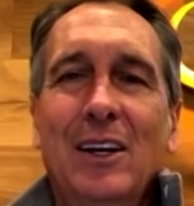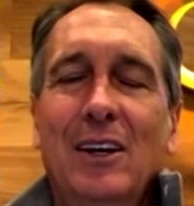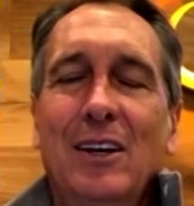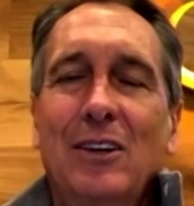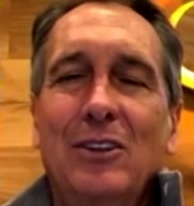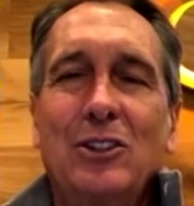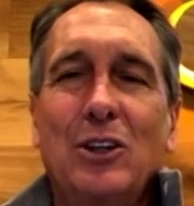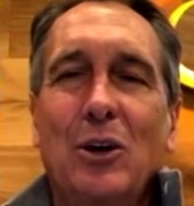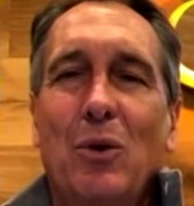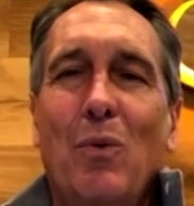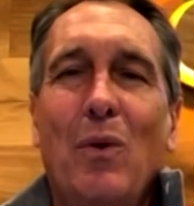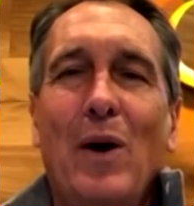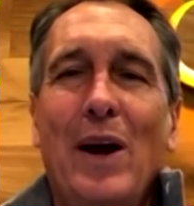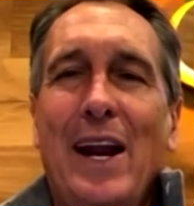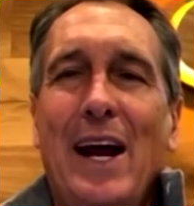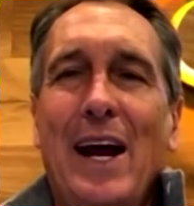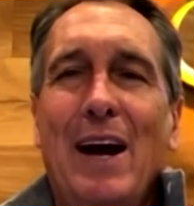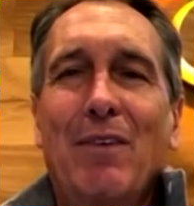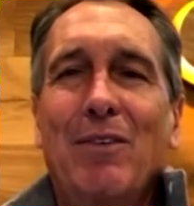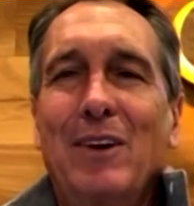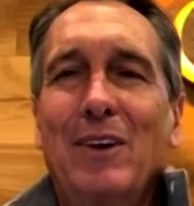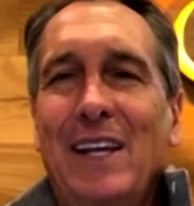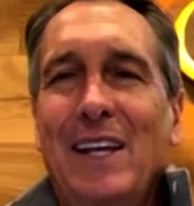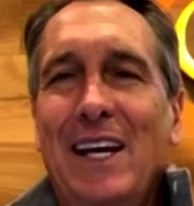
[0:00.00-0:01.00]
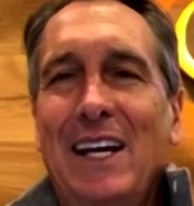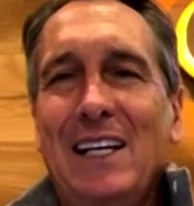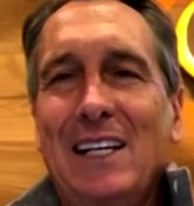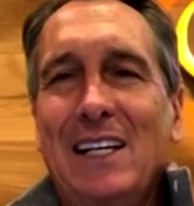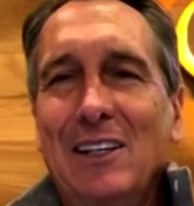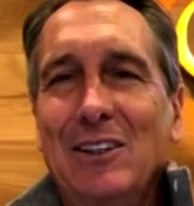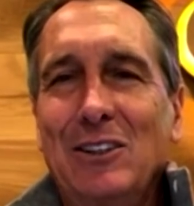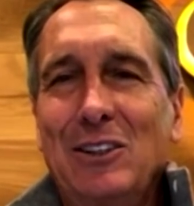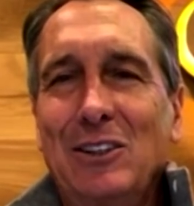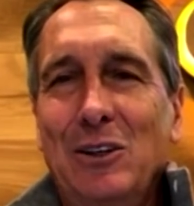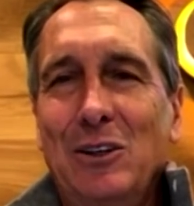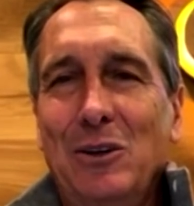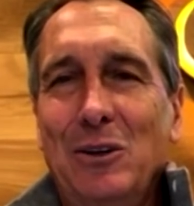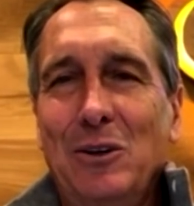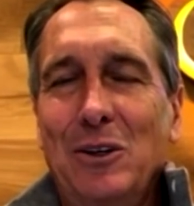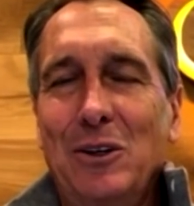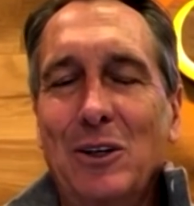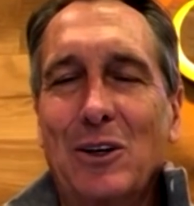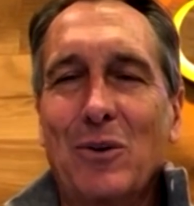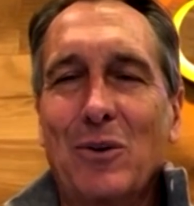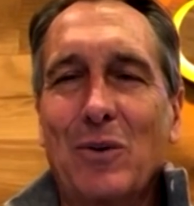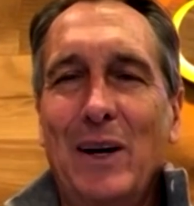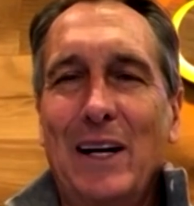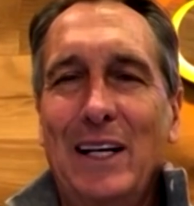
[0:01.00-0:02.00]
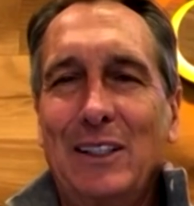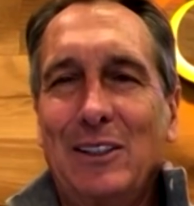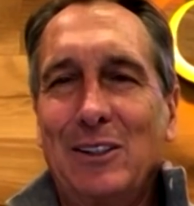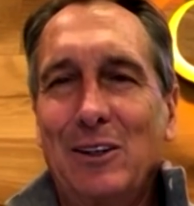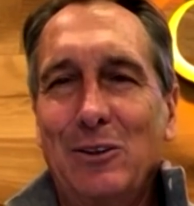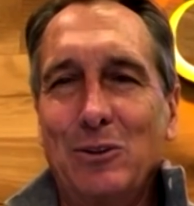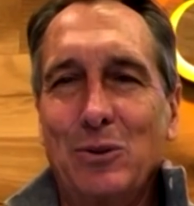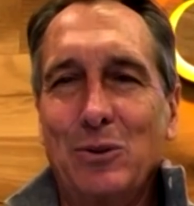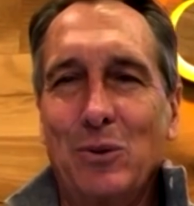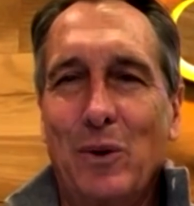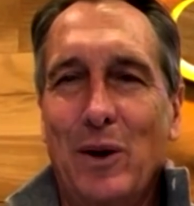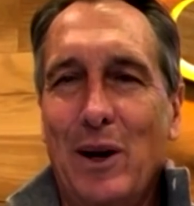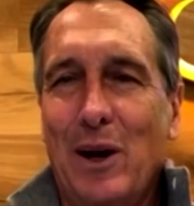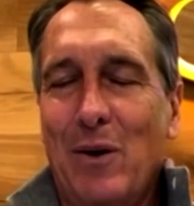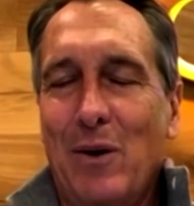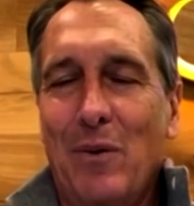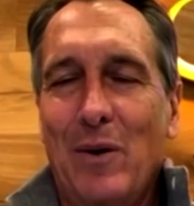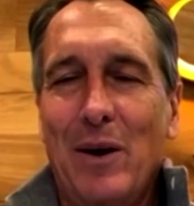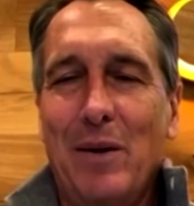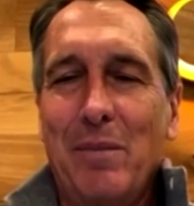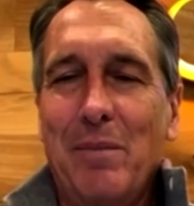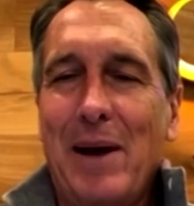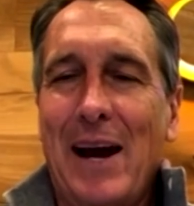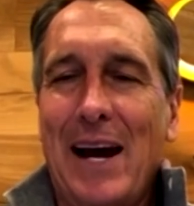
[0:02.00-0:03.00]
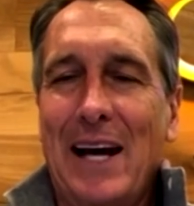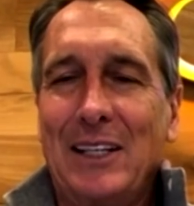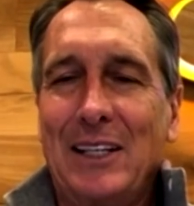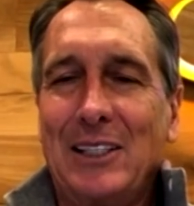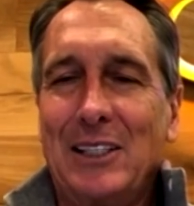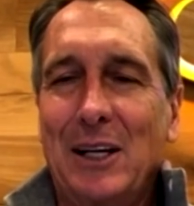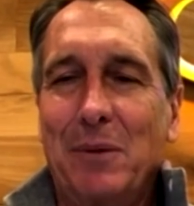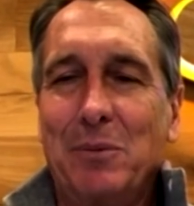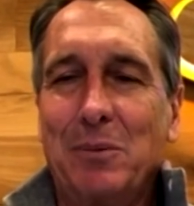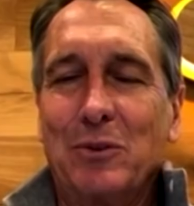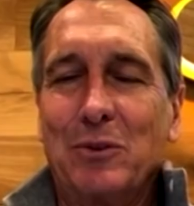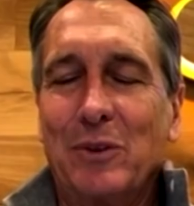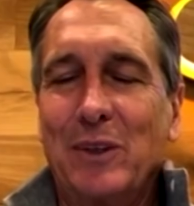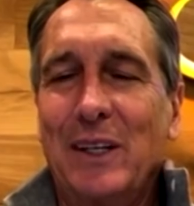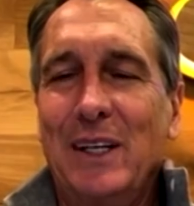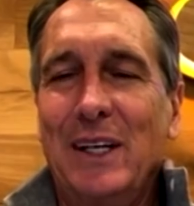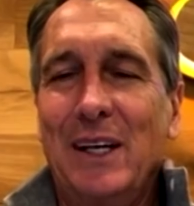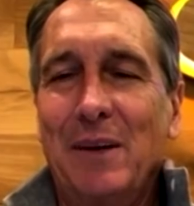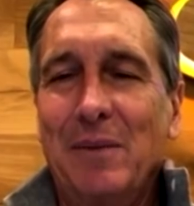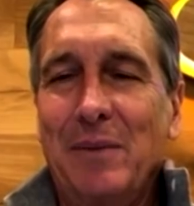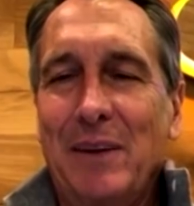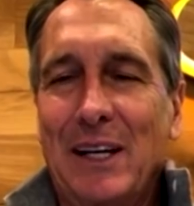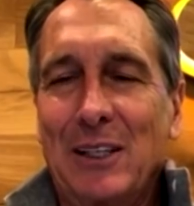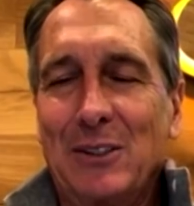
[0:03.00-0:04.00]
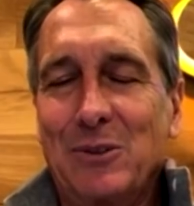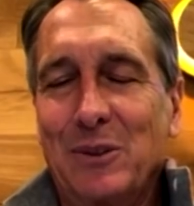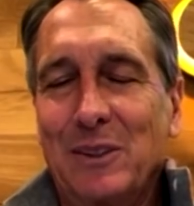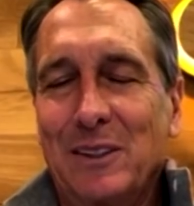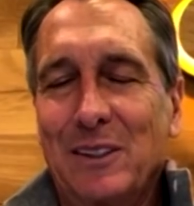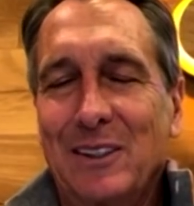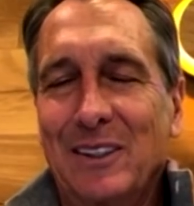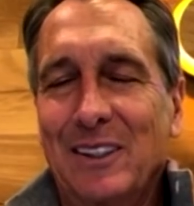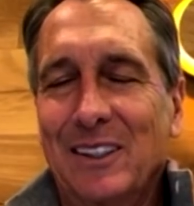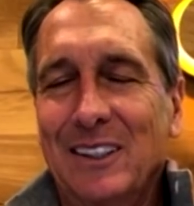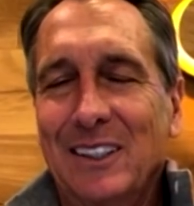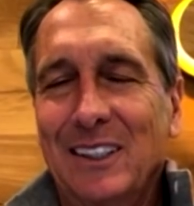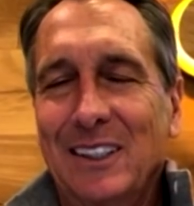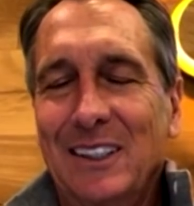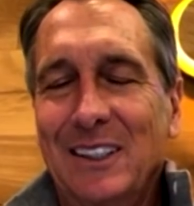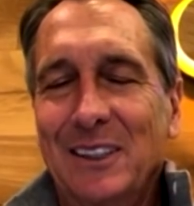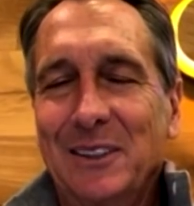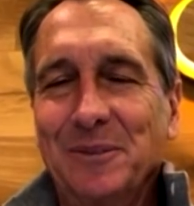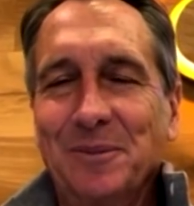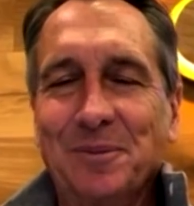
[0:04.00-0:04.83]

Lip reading: So whatever they can do to create those one-on-one matchups for him, that's what they're going to do.